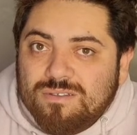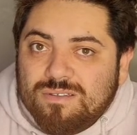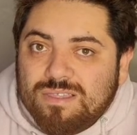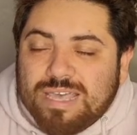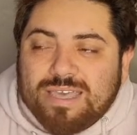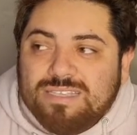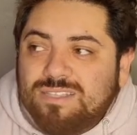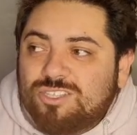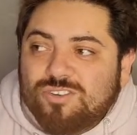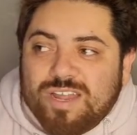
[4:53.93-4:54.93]
Like he's
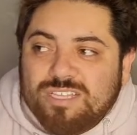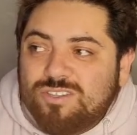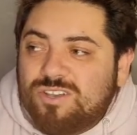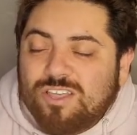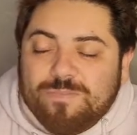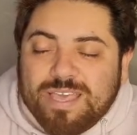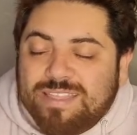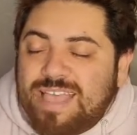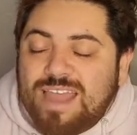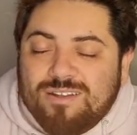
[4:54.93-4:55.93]
not trying to not be a
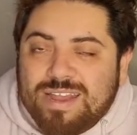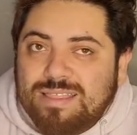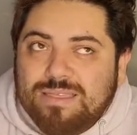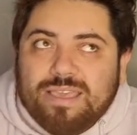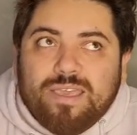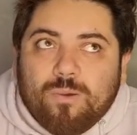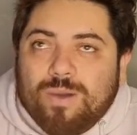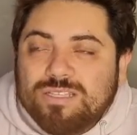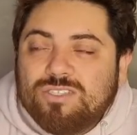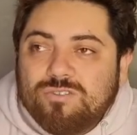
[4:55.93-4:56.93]
dad or anything. He
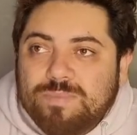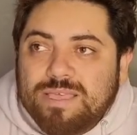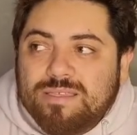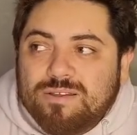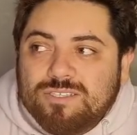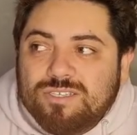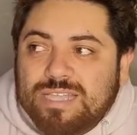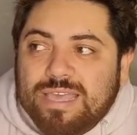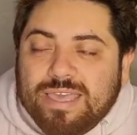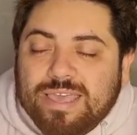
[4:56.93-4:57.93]
wants to be there. It's just
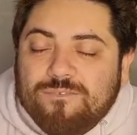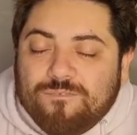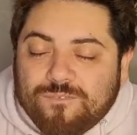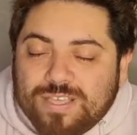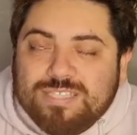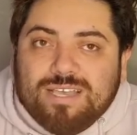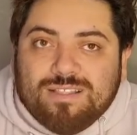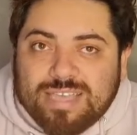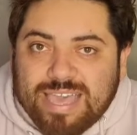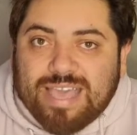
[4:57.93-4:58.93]
like he
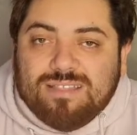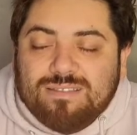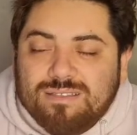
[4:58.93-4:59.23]
physically can't.